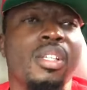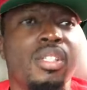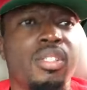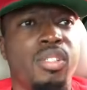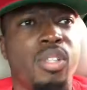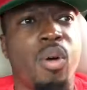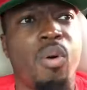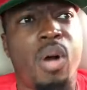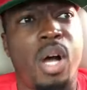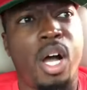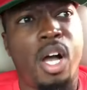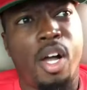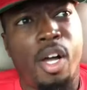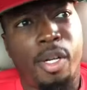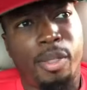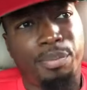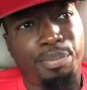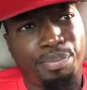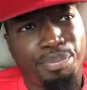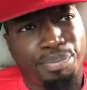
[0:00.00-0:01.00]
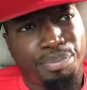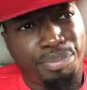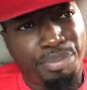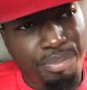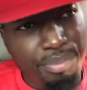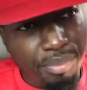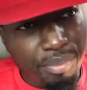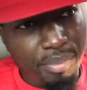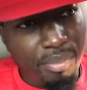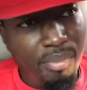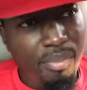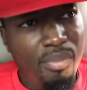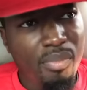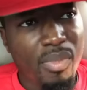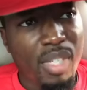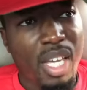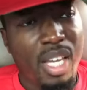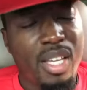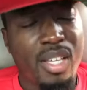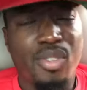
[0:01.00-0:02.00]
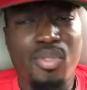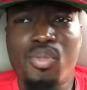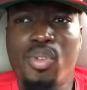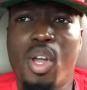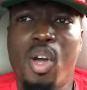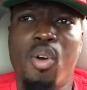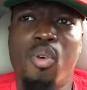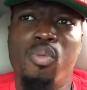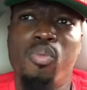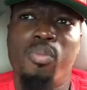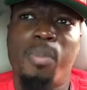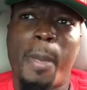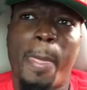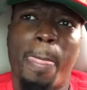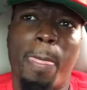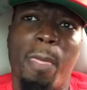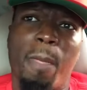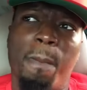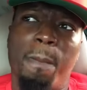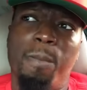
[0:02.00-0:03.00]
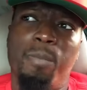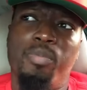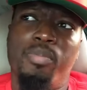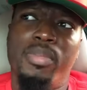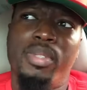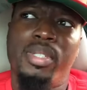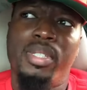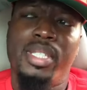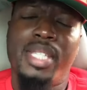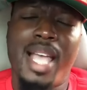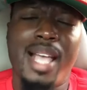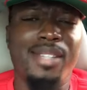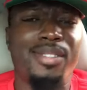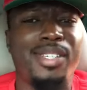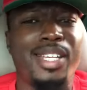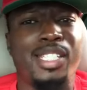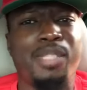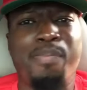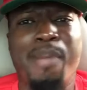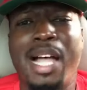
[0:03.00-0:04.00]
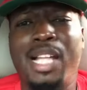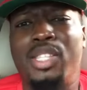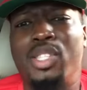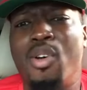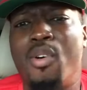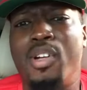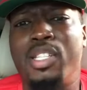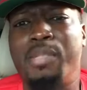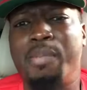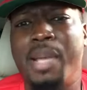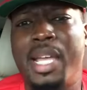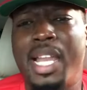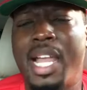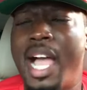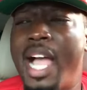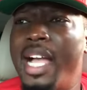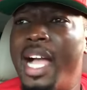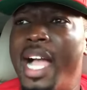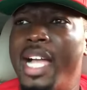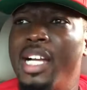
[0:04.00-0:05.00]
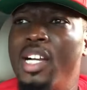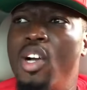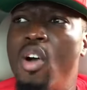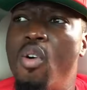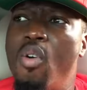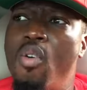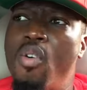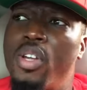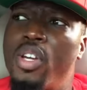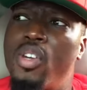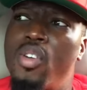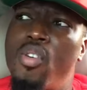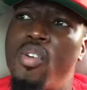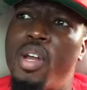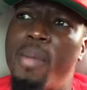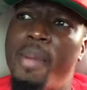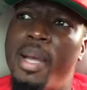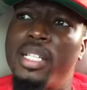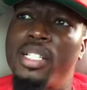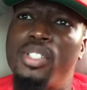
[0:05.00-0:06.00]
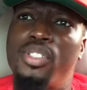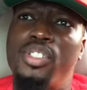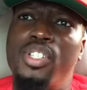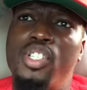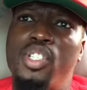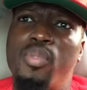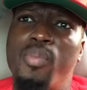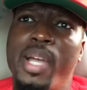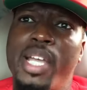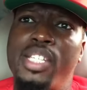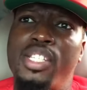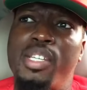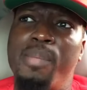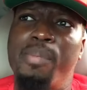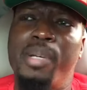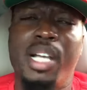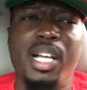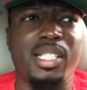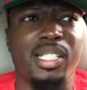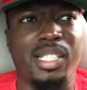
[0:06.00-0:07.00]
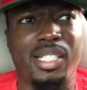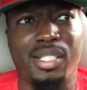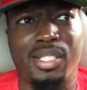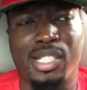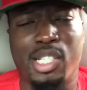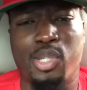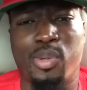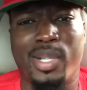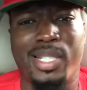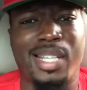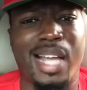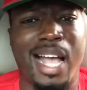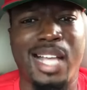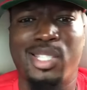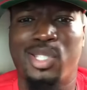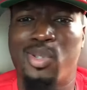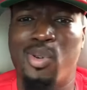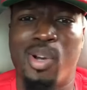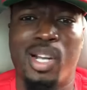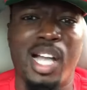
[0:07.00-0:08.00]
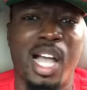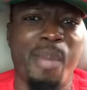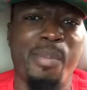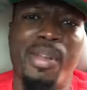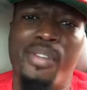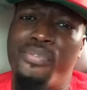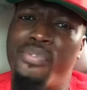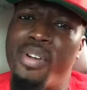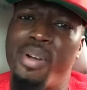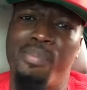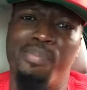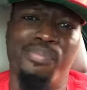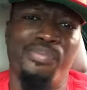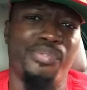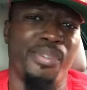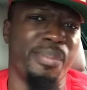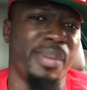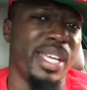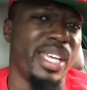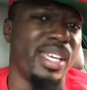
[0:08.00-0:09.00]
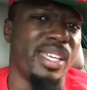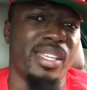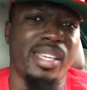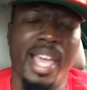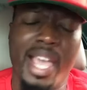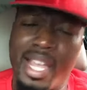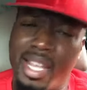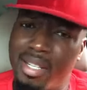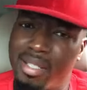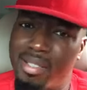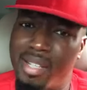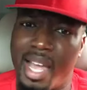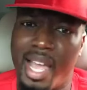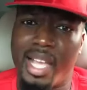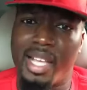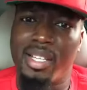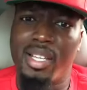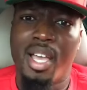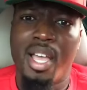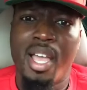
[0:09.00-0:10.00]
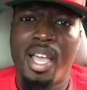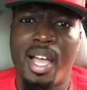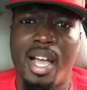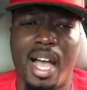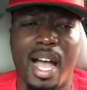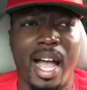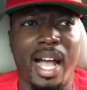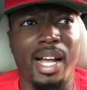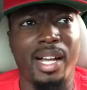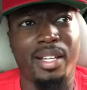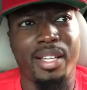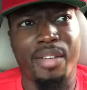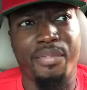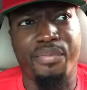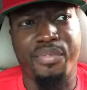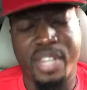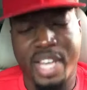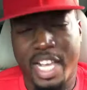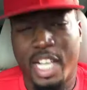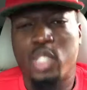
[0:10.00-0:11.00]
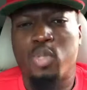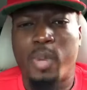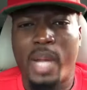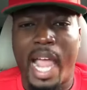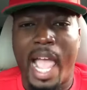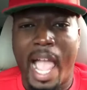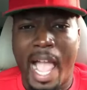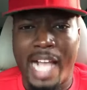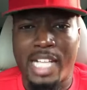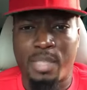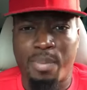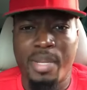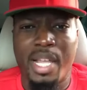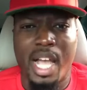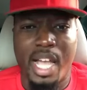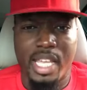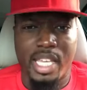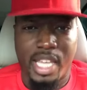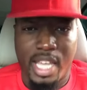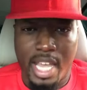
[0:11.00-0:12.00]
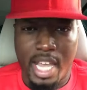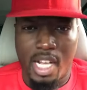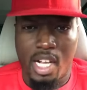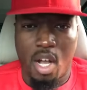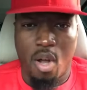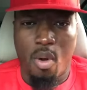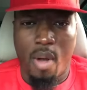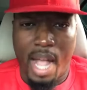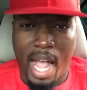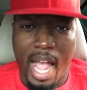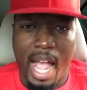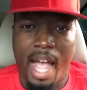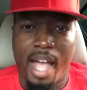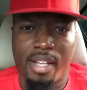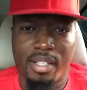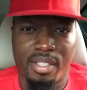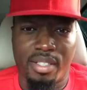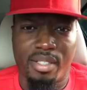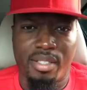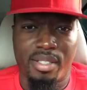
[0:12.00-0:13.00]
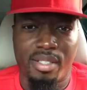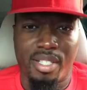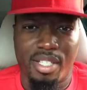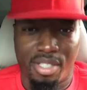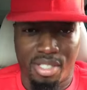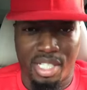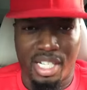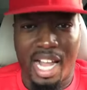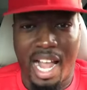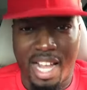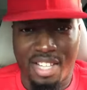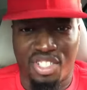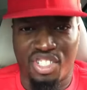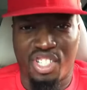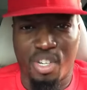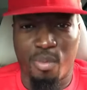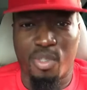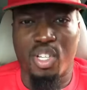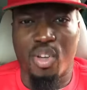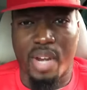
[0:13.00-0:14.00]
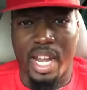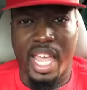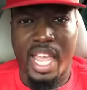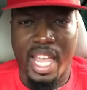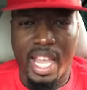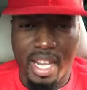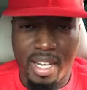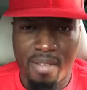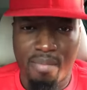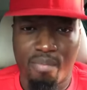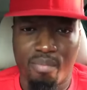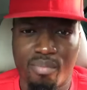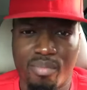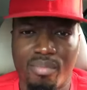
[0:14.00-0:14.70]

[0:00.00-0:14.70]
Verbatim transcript: So um, you know, that's just my thoughts, man. I, I could go on and on about this situation because this is a situation I saw coming from from the gate. Like, I, if niggas would have asked me a year ago how this Tekashi shit was gonna end,